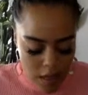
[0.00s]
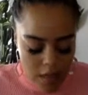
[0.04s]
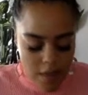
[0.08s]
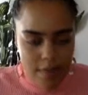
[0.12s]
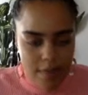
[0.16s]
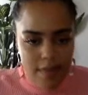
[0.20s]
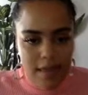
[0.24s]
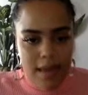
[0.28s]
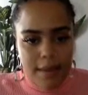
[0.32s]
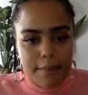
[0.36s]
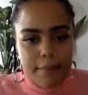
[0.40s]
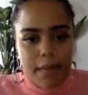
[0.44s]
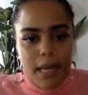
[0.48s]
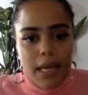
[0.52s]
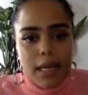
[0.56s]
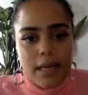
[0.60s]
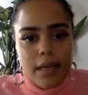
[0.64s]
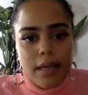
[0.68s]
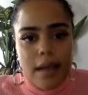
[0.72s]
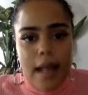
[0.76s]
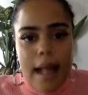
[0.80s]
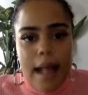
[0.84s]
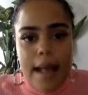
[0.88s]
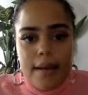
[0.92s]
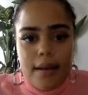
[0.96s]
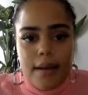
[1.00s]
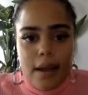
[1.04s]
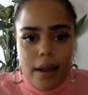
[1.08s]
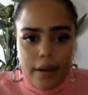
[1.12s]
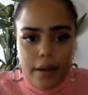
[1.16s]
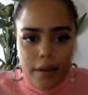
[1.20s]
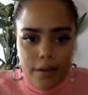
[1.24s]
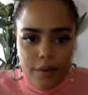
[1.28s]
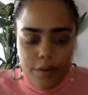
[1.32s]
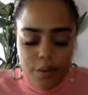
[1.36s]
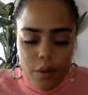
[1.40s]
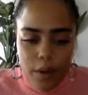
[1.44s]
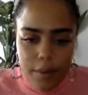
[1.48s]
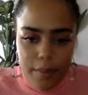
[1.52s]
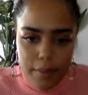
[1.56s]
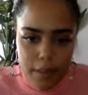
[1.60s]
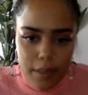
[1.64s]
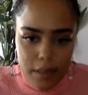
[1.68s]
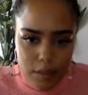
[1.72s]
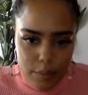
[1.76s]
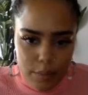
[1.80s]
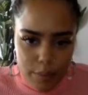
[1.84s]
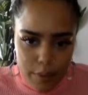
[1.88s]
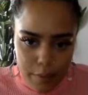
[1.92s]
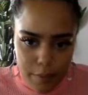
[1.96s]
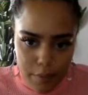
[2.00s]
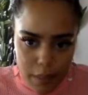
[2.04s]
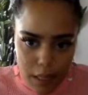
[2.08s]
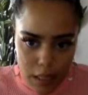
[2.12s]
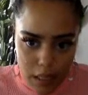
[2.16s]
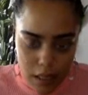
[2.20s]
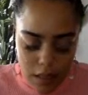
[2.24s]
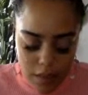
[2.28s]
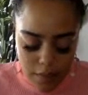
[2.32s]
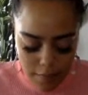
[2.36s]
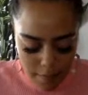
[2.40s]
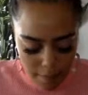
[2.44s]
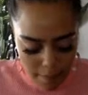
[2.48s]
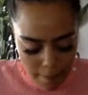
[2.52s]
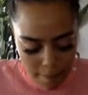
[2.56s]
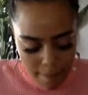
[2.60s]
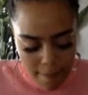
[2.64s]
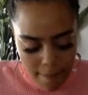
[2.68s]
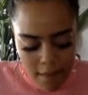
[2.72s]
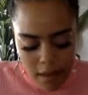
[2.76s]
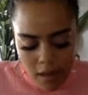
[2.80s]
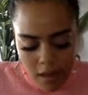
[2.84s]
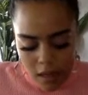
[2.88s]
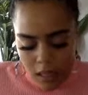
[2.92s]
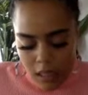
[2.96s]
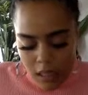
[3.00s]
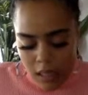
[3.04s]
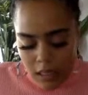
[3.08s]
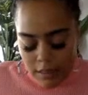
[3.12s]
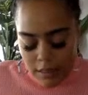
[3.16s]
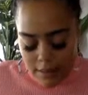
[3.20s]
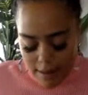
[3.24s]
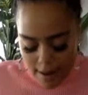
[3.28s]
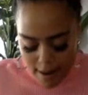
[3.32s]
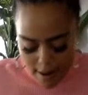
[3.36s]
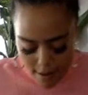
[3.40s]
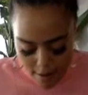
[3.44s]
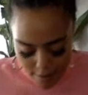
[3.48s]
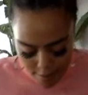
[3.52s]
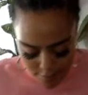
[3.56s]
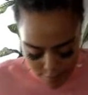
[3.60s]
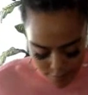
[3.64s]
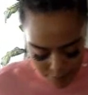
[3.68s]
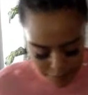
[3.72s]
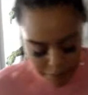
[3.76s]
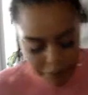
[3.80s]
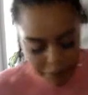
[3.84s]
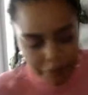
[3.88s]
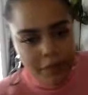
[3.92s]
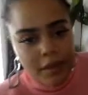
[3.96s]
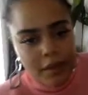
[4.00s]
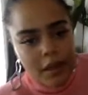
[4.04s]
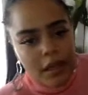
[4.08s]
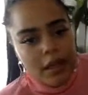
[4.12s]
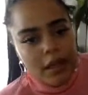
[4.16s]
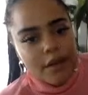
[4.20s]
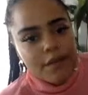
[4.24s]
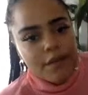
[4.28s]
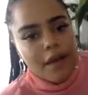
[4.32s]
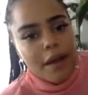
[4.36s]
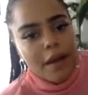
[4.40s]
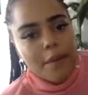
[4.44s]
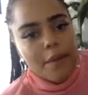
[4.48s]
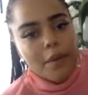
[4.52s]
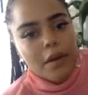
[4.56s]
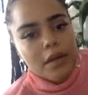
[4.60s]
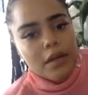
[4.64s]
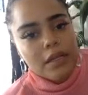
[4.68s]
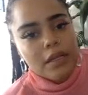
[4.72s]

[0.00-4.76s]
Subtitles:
they made it at 94 beats per minute. Now, if I want to